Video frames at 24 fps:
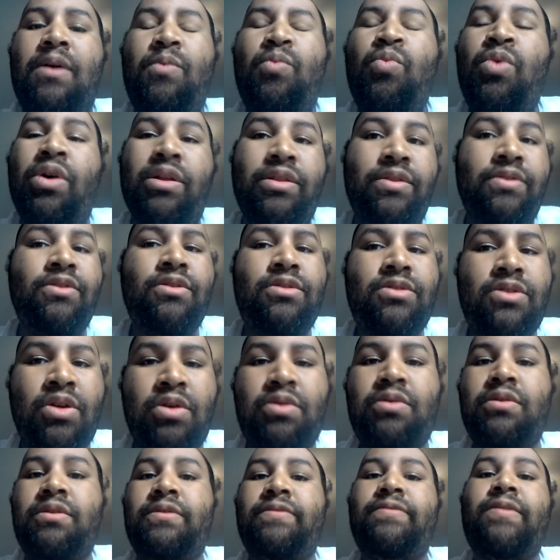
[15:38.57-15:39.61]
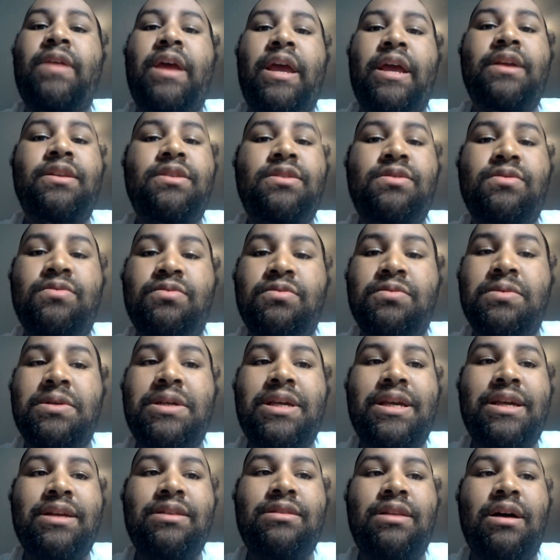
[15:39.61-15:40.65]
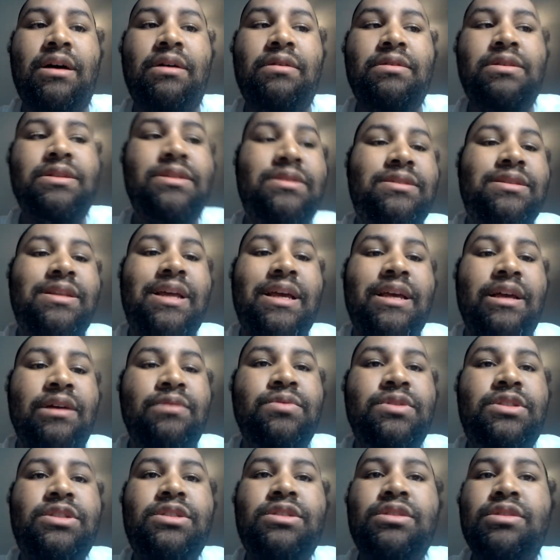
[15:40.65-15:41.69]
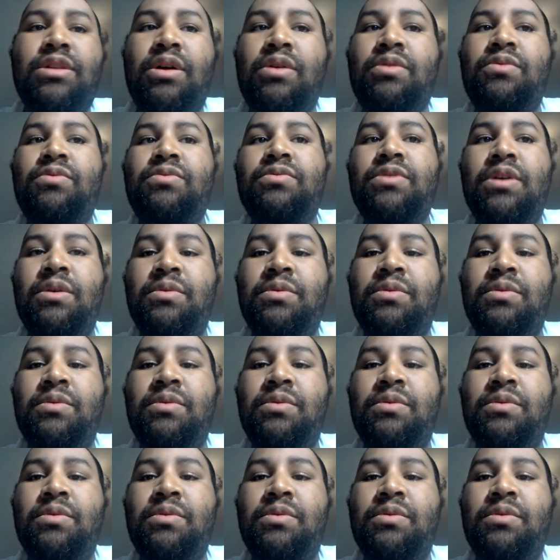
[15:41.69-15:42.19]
1/3 of the angels were kicked out. And it's like it was slow.